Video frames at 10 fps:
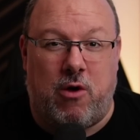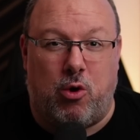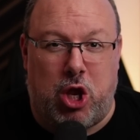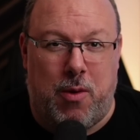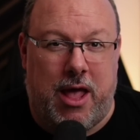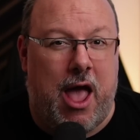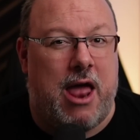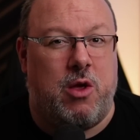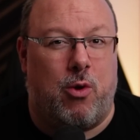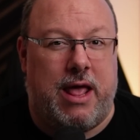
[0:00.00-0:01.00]
If you're new here
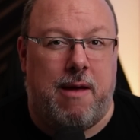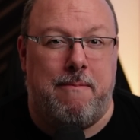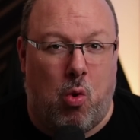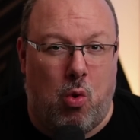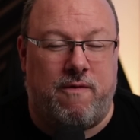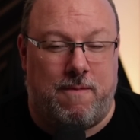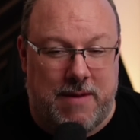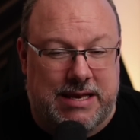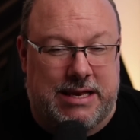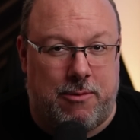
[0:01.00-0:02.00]
and you want to hear more from
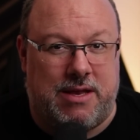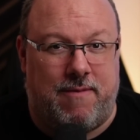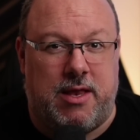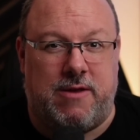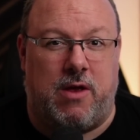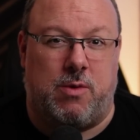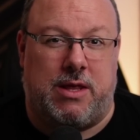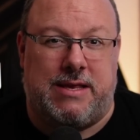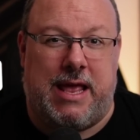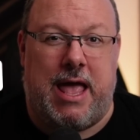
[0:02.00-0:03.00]
this series of interviews
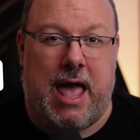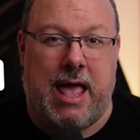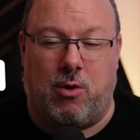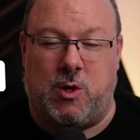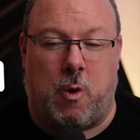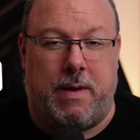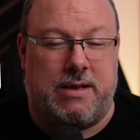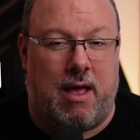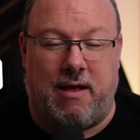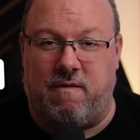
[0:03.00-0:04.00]
with the CAA on
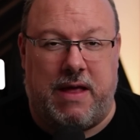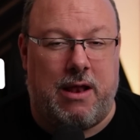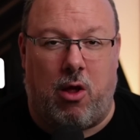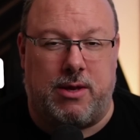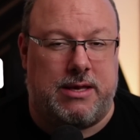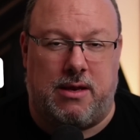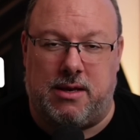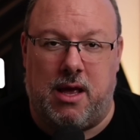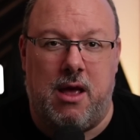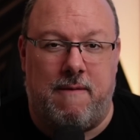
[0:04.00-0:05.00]
topics like VLOS and